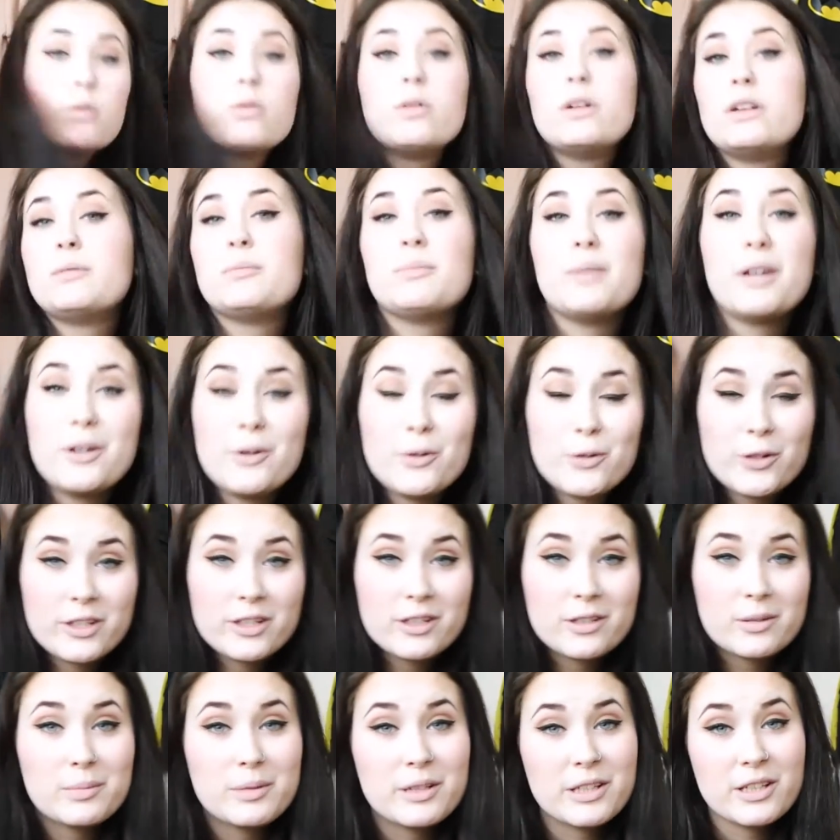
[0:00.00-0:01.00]

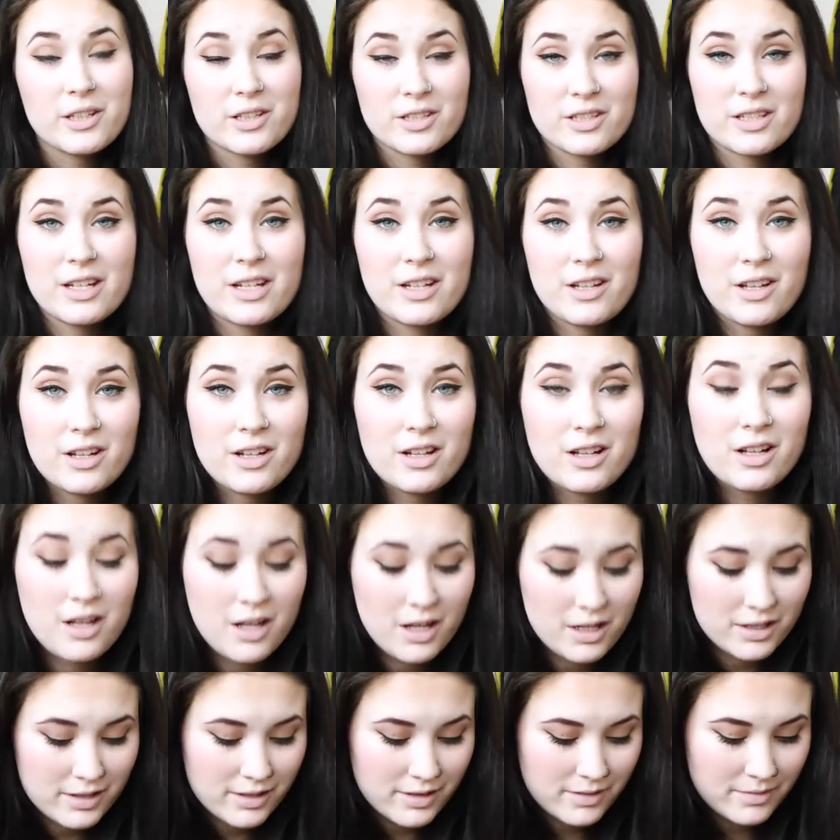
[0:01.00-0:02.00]
I got a
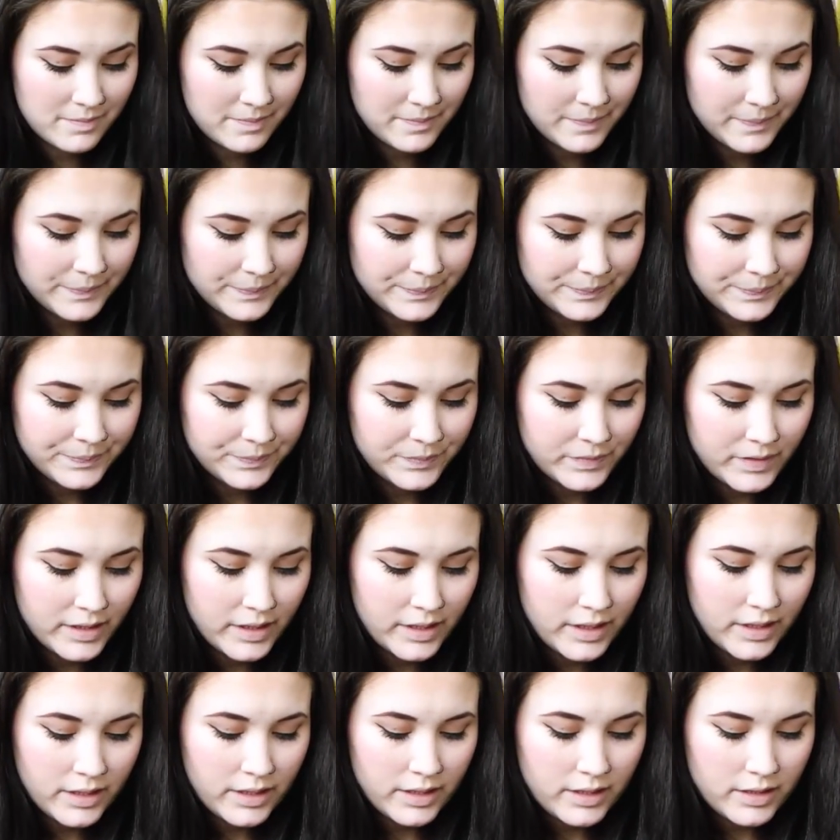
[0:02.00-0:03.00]
lot.
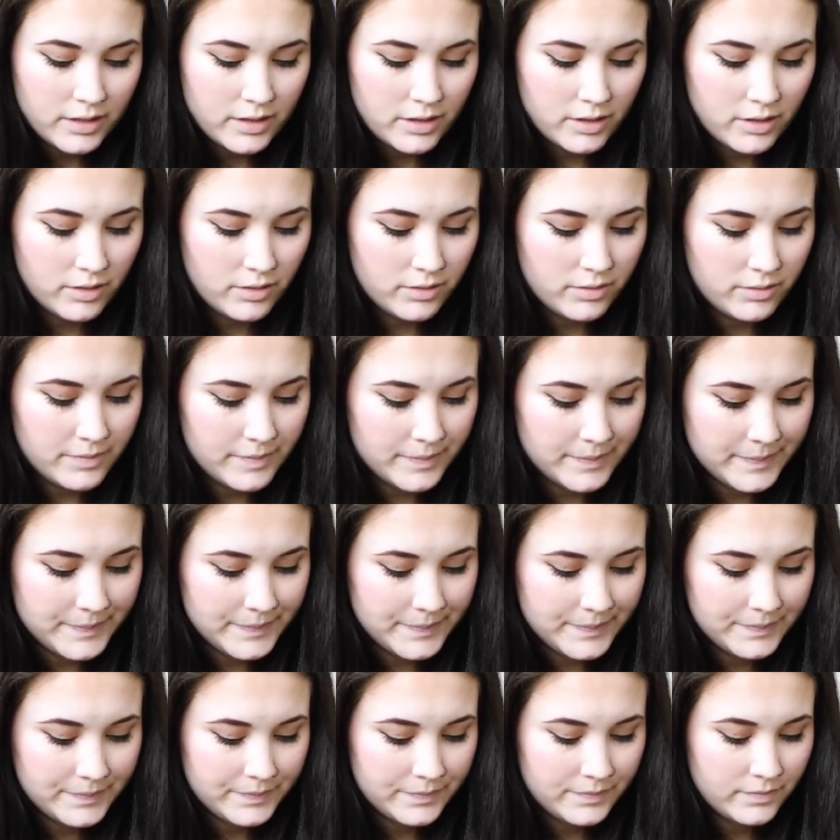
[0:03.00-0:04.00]
So
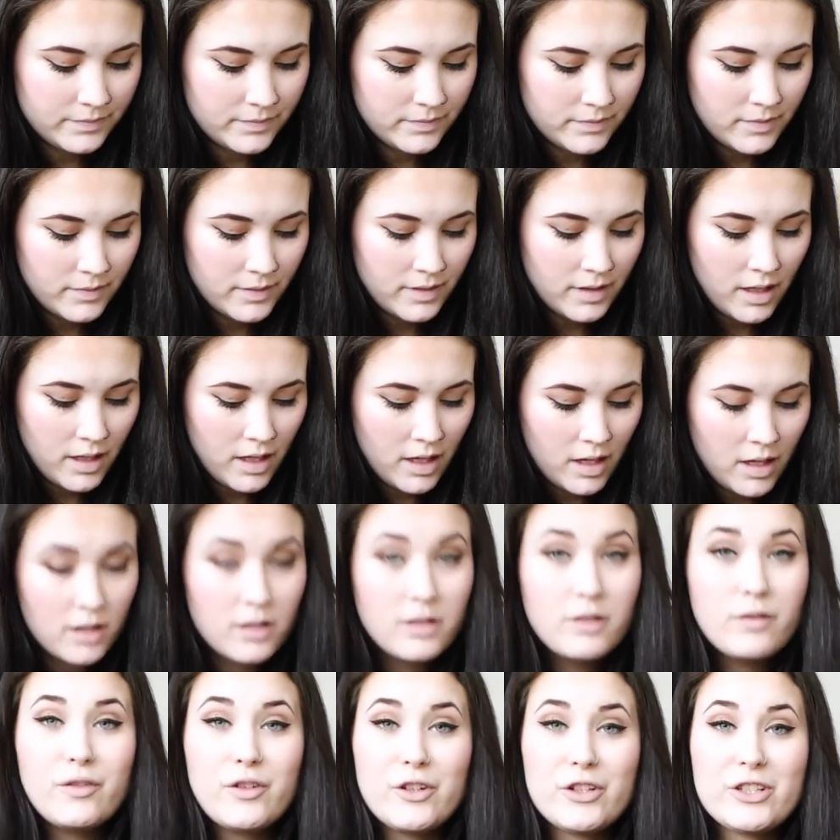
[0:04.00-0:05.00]

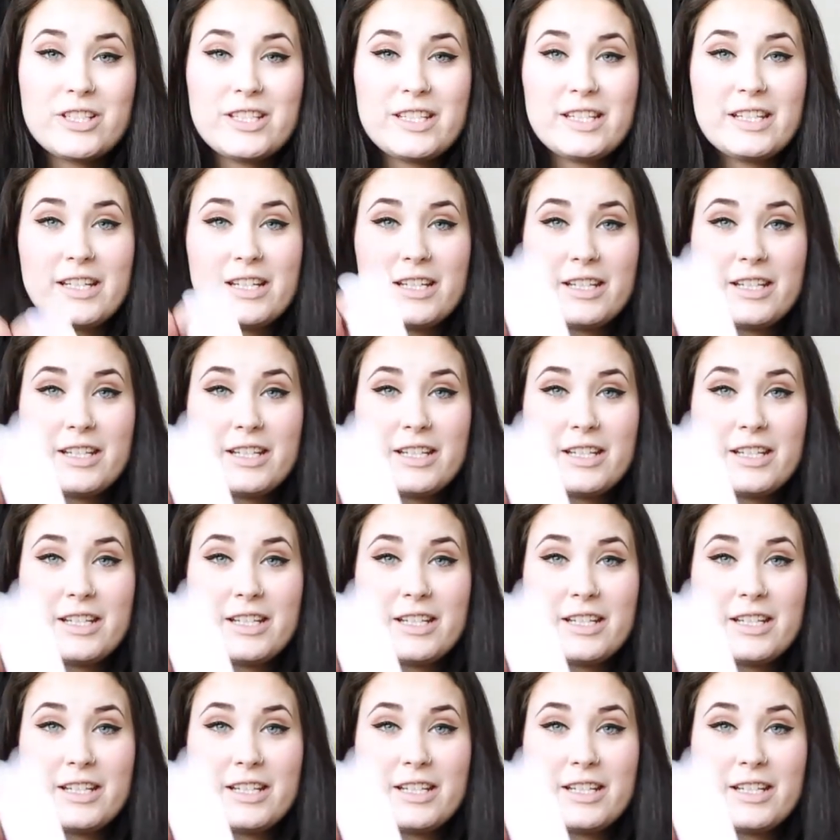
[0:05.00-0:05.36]
the first thing